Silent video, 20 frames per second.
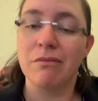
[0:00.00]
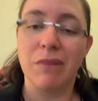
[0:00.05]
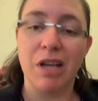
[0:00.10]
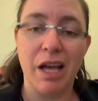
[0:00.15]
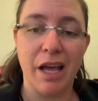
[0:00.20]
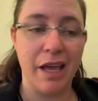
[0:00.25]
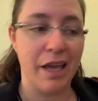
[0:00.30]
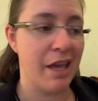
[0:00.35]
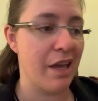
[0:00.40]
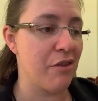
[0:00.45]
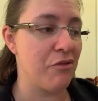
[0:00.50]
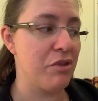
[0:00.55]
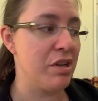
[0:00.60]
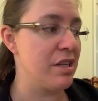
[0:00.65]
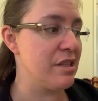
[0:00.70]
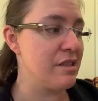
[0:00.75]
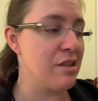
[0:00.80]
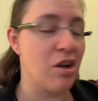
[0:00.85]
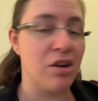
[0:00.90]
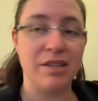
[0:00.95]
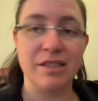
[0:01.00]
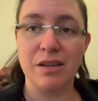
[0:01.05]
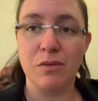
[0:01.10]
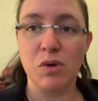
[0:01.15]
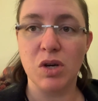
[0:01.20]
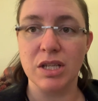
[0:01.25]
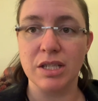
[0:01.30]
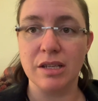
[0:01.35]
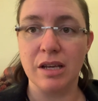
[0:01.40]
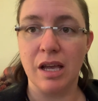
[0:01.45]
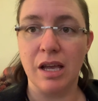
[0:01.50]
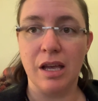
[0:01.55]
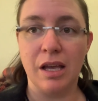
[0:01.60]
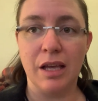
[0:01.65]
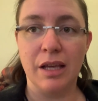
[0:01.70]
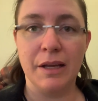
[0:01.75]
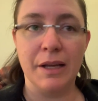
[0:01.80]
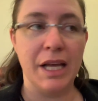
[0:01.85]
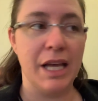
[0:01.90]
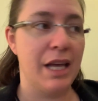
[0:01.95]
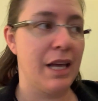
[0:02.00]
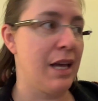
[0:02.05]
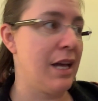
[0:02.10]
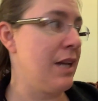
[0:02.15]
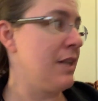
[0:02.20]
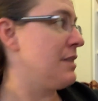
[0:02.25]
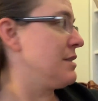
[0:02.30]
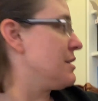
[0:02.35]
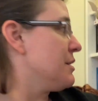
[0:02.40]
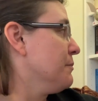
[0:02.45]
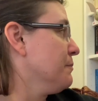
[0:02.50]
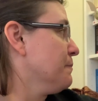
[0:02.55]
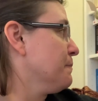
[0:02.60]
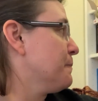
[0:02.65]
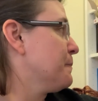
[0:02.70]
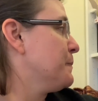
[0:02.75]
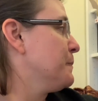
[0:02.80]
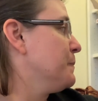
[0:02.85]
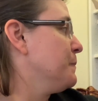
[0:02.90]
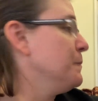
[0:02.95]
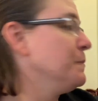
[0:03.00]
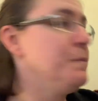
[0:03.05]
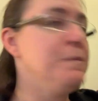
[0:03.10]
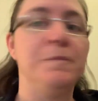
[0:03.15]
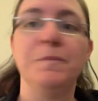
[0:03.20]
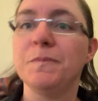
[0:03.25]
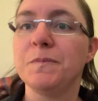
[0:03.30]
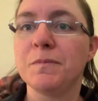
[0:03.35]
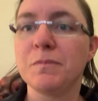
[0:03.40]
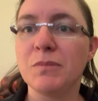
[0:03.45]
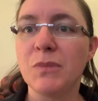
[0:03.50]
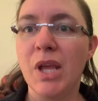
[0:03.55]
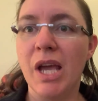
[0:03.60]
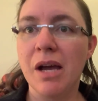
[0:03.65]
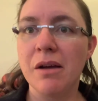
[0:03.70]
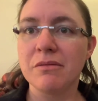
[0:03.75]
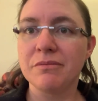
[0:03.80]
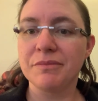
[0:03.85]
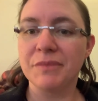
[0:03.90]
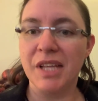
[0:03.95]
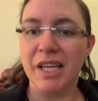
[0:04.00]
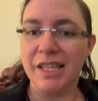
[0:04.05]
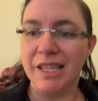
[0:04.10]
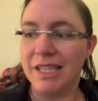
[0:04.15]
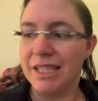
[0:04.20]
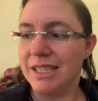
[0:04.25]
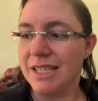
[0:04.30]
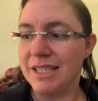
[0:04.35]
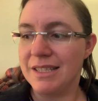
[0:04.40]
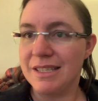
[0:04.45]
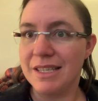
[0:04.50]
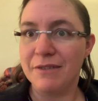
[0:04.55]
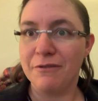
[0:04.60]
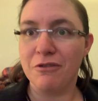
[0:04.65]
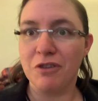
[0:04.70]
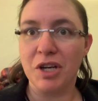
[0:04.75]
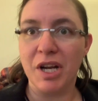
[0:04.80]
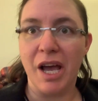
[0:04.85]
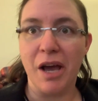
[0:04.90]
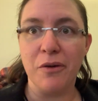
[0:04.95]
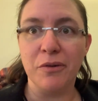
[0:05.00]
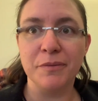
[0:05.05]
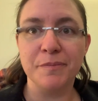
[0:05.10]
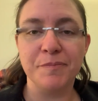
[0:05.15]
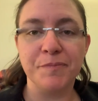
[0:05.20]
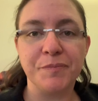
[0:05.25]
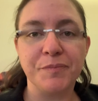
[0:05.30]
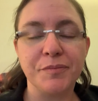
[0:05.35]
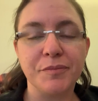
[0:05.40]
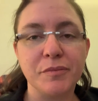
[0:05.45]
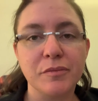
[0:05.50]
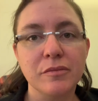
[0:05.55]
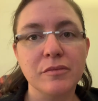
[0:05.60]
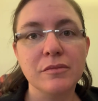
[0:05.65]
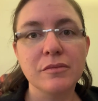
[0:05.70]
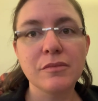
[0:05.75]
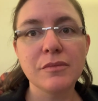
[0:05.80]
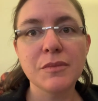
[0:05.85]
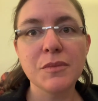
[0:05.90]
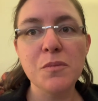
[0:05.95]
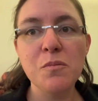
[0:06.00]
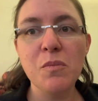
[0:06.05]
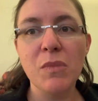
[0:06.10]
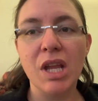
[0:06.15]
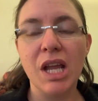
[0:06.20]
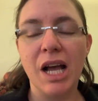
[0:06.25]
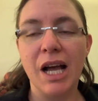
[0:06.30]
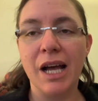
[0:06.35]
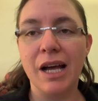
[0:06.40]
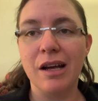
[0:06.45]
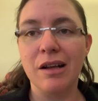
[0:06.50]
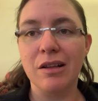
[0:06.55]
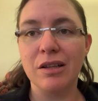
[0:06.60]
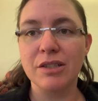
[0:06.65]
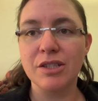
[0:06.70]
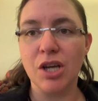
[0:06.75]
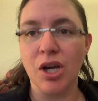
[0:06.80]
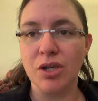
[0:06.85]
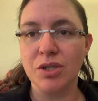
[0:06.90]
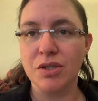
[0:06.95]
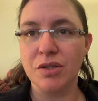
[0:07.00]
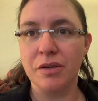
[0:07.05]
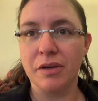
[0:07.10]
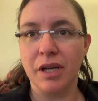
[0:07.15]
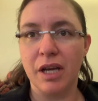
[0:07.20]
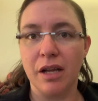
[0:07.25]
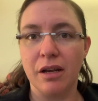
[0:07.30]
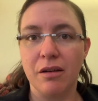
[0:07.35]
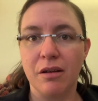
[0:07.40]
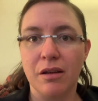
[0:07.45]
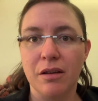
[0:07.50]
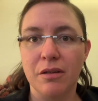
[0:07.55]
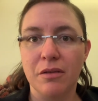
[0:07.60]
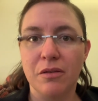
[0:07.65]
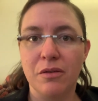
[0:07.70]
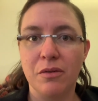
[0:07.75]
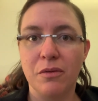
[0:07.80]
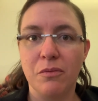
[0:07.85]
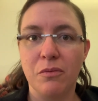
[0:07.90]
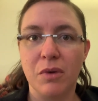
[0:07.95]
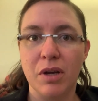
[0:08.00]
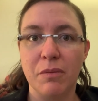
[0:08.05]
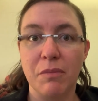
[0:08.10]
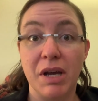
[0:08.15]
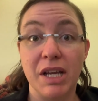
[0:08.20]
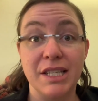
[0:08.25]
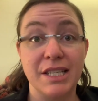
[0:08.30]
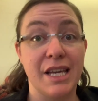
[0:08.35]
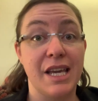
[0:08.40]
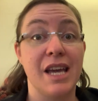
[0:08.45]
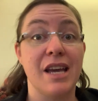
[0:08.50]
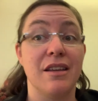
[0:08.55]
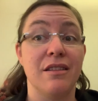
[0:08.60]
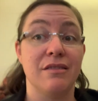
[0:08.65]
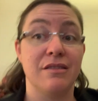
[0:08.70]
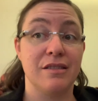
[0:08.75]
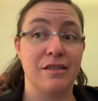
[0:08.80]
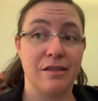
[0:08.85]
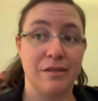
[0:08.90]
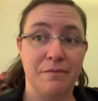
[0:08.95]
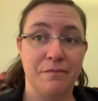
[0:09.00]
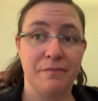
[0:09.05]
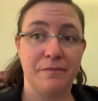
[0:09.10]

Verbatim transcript: I can read as long as I want. And yeah, I think that's it for now. I'll talk to you again when my day ends.